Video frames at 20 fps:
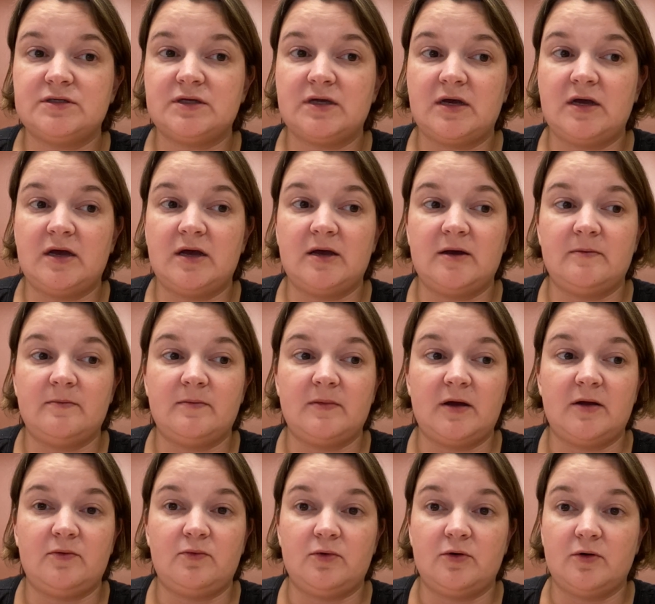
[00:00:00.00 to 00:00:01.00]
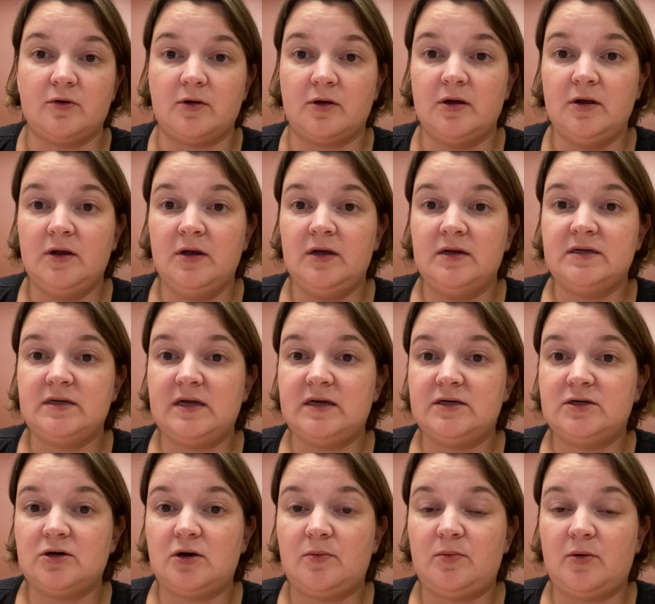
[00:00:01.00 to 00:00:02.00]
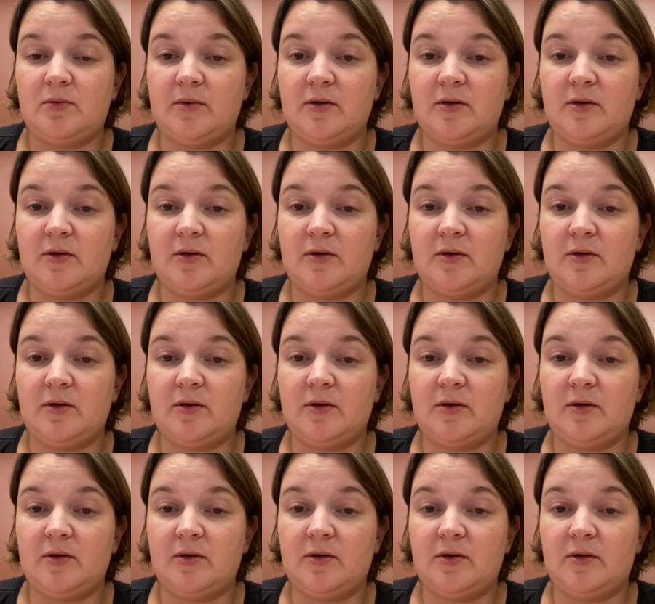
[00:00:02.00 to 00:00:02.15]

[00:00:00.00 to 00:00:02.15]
I wore tank top on